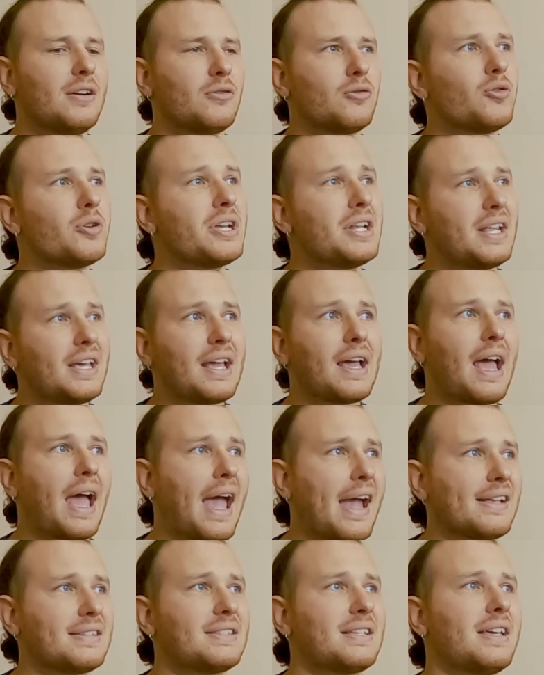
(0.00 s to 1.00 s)
reading
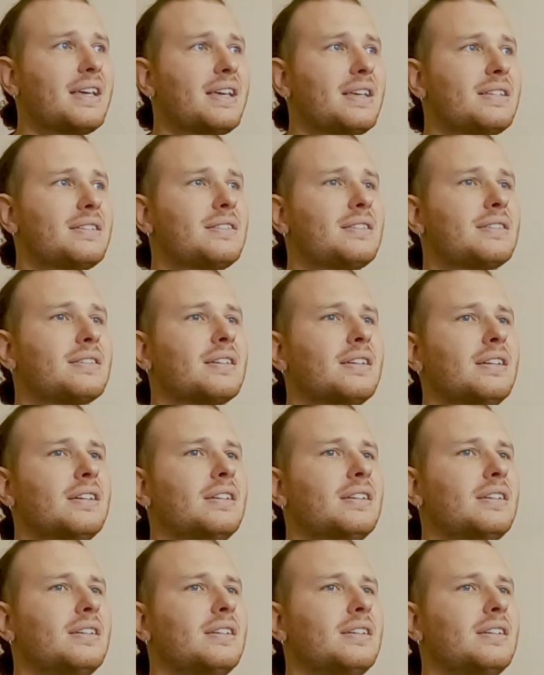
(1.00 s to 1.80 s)
essays,